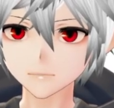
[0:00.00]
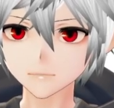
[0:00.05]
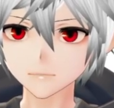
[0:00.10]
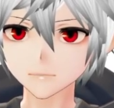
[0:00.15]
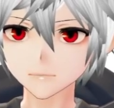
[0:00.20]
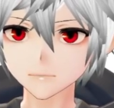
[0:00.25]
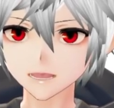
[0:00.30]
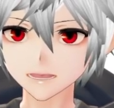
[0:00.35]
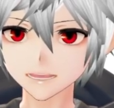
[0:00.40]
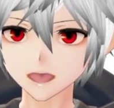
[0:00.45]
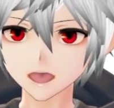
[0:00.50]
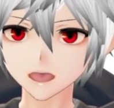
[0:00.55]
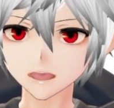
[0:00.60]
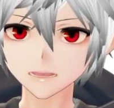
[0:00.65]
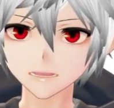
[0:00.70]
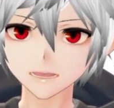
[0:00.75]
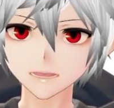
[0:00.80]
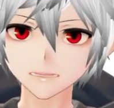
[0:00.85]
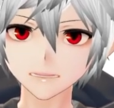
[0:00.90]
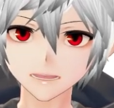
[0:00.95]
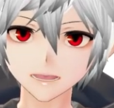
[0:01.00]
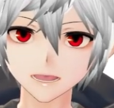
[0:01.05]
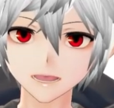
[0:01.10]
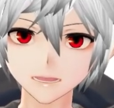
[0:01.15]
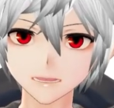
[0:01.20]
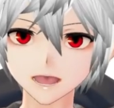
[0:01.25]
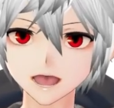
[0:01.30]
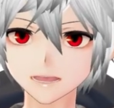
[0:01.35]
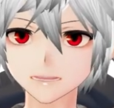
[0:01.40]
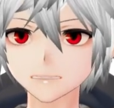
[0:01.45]
November 15th.
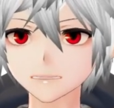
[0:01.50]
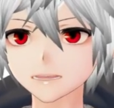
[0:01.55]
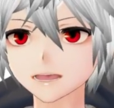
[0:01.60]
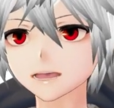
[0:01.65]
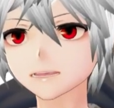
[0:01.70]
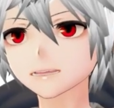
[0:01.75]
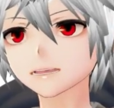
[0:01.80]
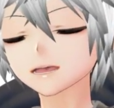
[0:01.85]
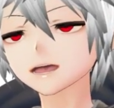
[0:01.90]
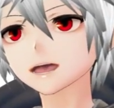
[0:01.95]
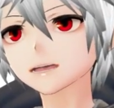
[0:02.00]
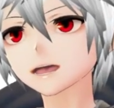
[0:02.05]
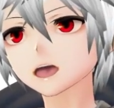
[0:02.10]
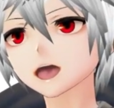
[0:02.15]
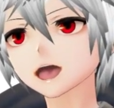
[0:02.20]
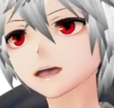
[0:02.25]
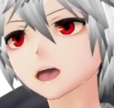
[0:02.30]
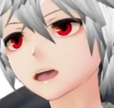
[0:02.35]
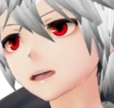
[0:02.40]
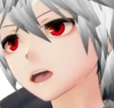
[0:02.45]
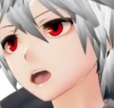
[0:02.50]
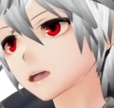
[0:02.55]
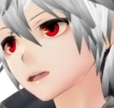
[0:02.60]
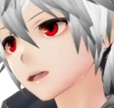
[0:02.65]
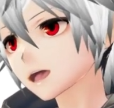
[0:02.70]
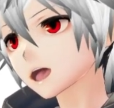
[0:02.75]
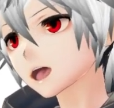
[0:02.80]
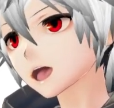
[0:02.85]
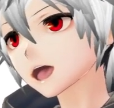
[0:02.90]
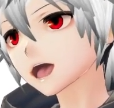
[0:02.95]
So it's next week. So I don't know if
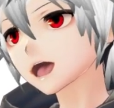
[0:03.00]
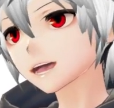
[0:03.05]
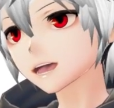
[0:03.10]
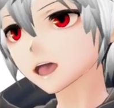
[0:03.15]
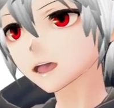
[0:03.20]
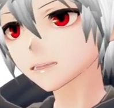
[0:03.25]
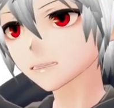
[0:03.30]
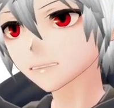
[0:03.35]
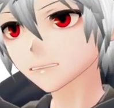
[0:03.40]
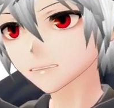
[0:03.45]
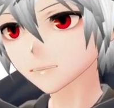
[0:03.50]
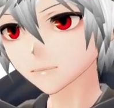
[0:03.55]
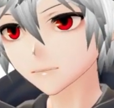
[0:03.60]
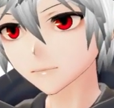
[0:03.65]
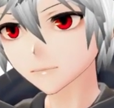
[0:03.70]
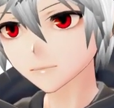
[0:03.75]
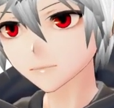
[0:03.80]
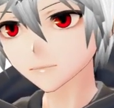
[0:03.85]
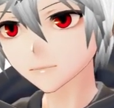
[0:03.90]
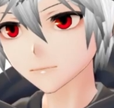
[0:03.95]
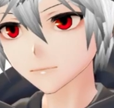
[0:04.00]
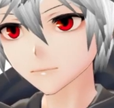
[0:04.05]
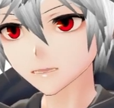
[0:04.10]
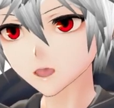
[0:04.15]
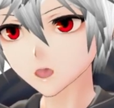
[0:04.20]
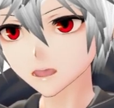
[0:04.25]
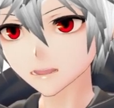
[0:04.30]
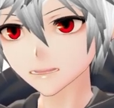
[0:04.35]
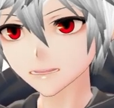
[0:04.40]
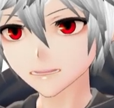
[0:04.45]
the patch
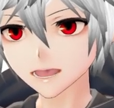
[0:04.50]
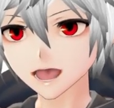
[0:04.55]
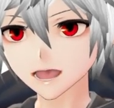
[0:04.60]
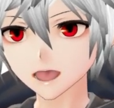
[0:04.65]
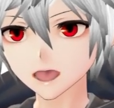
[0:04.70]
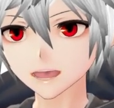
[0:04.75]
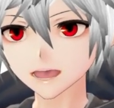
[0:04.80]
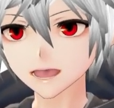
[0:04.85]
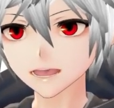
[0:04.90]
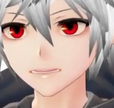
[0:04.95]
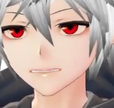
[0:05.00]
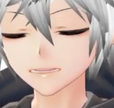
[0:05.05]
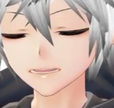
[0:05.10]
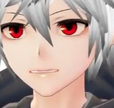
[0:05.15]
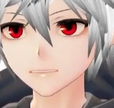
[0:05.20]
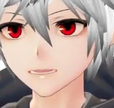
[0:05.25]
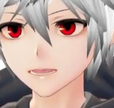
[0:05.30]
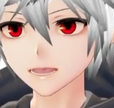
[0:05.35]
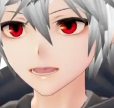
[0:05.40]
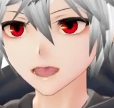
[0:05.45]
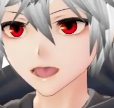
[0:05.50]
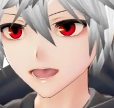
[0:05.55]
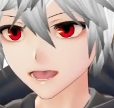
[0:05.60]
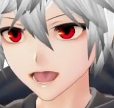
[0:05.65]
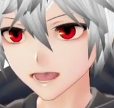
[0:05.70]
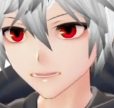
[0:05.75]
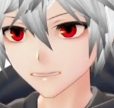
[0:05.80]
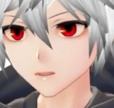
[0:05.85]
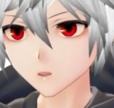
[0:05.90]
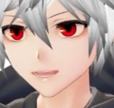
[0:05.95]
goes live next week
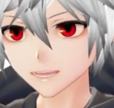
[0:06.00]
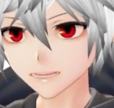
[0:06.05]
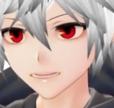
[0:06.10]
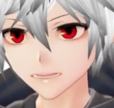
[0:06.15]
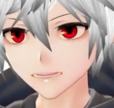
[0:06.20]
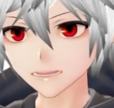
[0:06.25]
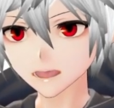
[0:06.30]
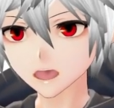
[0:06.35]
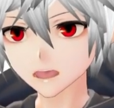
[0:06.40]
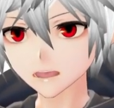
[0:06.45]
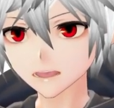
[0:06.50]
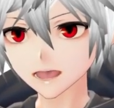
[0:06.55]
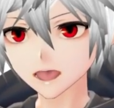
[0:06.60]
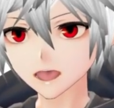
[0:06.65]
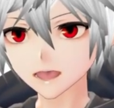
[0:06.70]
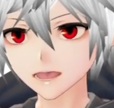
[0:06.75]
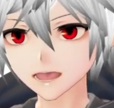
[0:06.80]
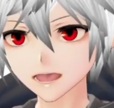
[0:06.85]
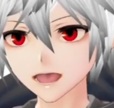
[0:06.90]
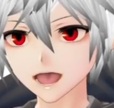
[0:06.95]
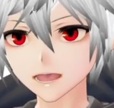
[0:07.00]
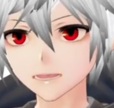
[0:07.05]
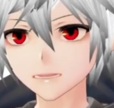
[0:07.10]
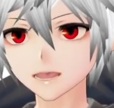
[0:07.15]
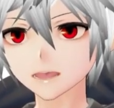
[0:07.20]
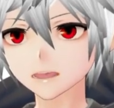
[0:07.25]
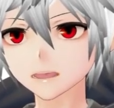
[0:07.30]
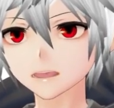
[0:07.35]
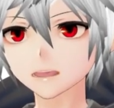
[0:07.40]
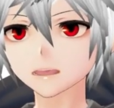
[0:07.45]
as well or the week
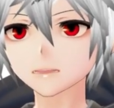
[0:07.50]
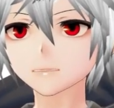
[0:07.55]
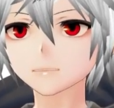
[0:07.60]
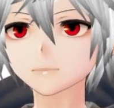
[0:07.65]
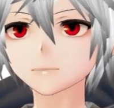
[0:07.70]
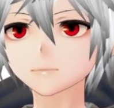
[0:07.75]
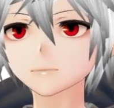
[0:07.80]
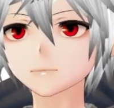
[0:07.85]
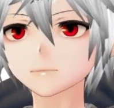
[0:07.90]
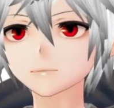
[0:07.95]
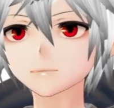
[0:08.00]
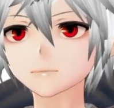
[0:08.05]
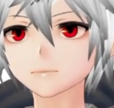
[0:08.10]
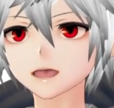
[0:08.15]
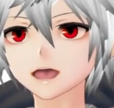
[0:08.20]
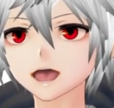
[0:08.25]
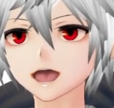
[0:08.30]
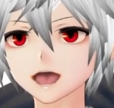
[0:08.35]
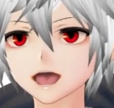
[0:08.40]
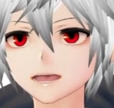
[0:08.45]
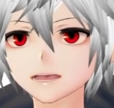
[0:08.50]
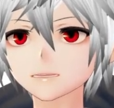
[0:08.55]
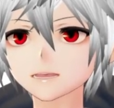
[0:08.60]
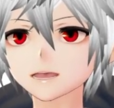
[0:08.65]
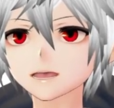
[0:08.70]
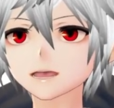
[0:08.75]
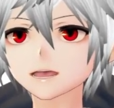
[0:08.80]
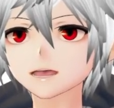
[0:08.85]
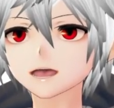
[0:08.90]
after, but the